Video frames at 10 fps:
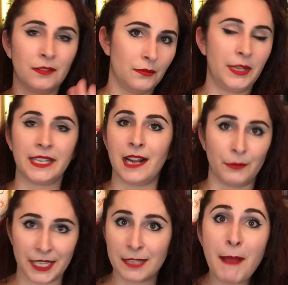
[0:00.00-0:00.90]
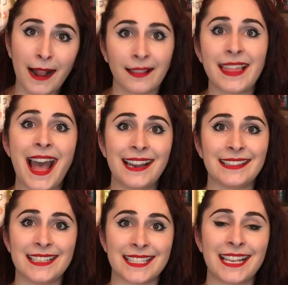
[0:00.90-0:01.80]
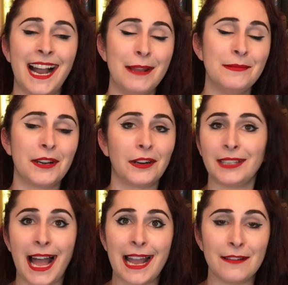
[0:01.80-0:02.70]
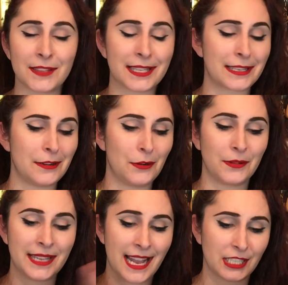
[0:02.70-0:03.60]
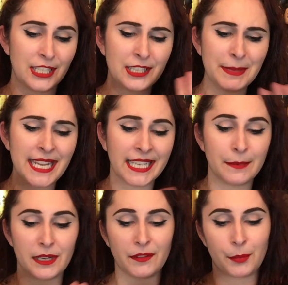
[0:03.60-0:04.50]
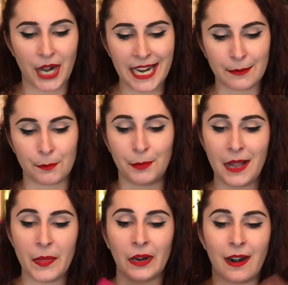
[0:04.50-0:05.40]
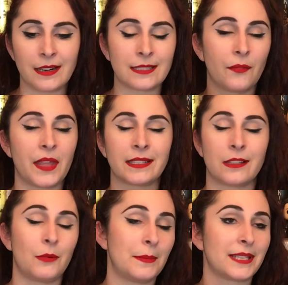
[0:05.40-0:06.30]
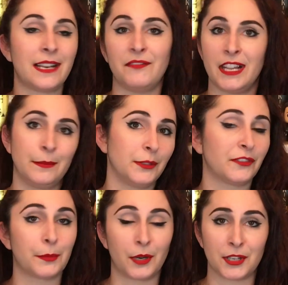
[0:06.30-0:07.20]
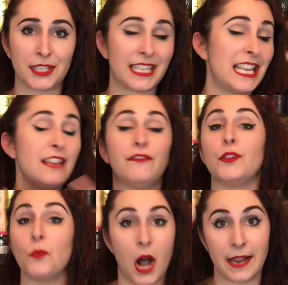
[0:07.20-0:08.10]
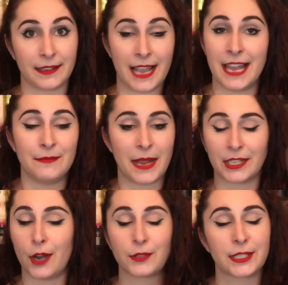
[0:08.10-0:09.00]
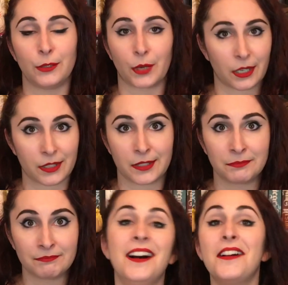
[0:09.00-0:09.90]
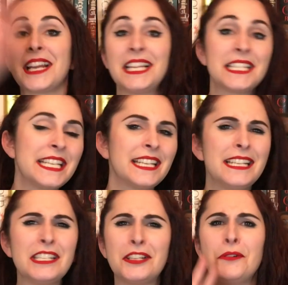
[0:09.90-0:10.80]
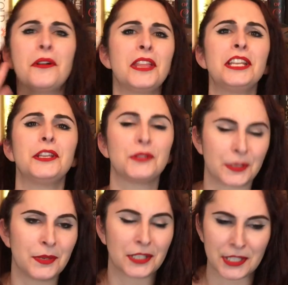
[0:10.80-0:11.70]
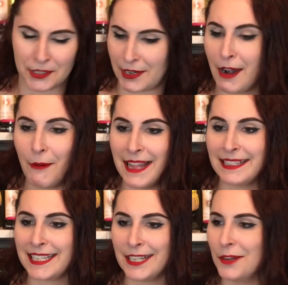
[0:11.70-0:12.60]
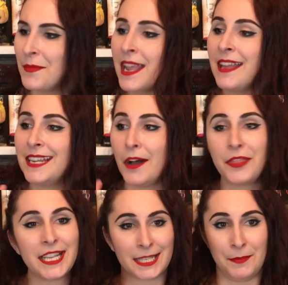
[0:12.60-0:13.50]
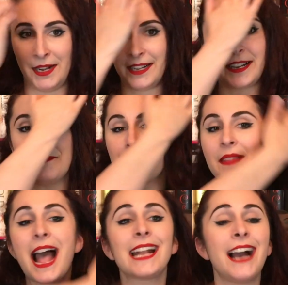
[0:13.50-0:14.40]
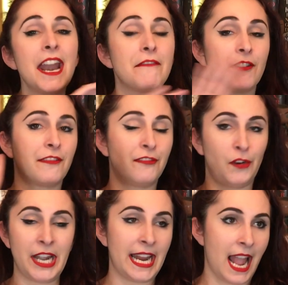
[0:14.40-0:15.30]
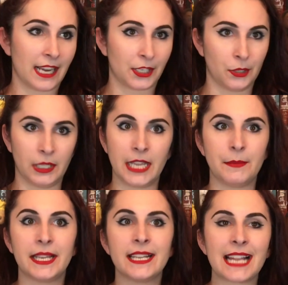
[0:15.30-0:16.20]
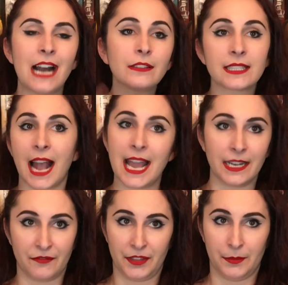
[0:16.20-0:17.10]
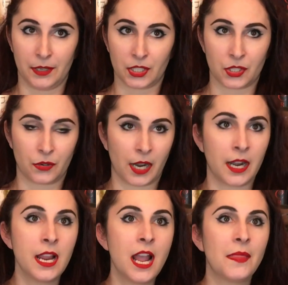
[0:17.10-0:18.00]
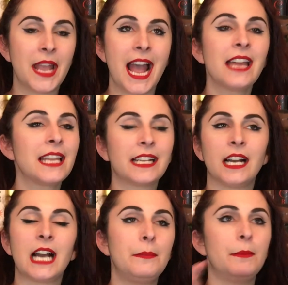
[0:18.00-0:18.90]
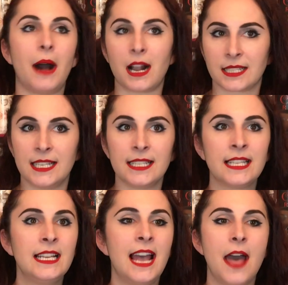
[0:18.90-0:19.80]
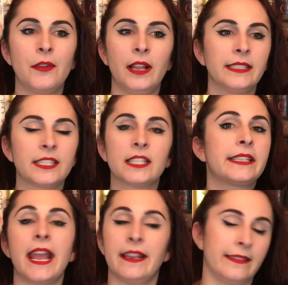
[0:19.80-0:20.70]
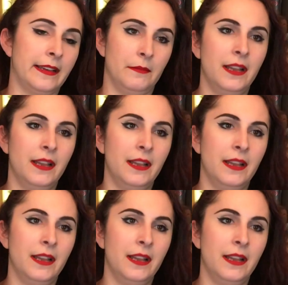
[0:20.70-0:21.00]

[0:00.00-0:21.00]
We can all respect that at this time in our lives. So yeah, she's gonna be taking a bit of a break, but there are still things on the website available for purchase if you want, and my code still works. Okay, let's get into the used bookstore I went to. Now this book, I got it for free actually, because outside of the bookstore, they had like a couple boxes and they're like, just take them.